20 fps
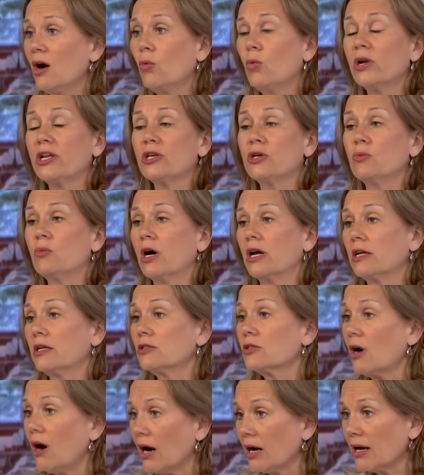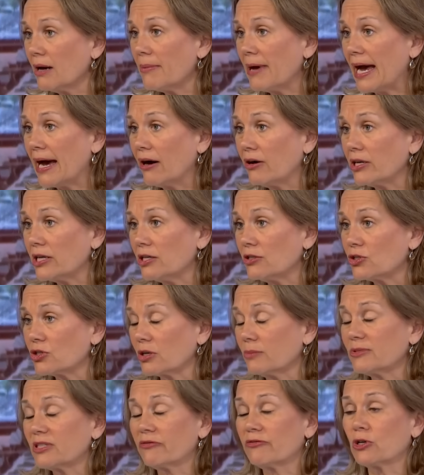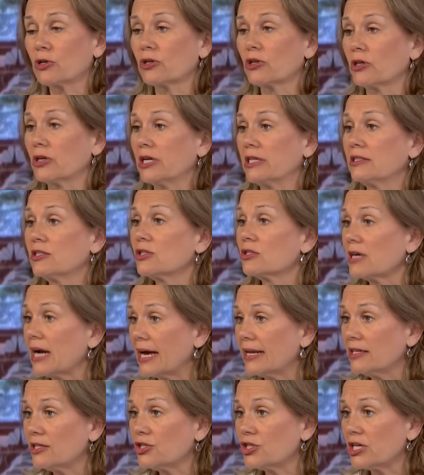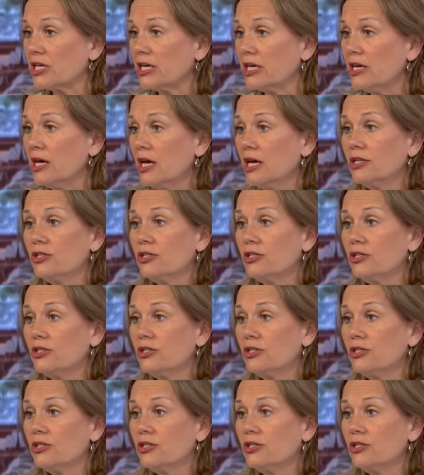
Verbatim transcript: What do you want to talk about in terms of your current strategy?